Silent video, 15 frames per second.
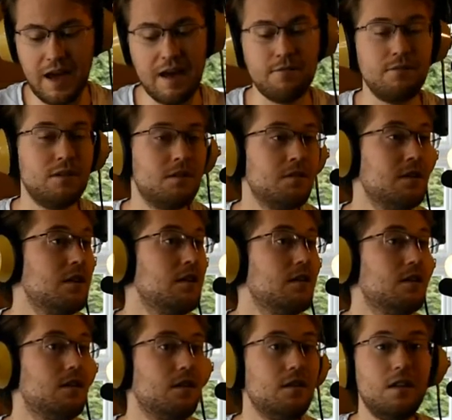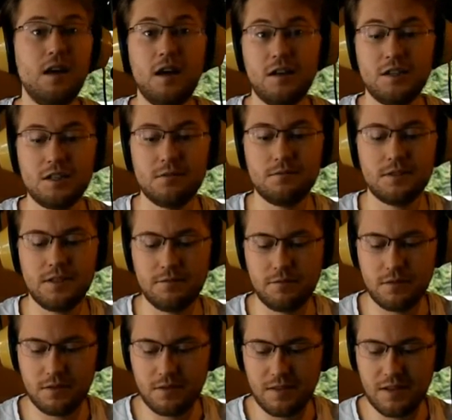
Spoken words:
have a lot of different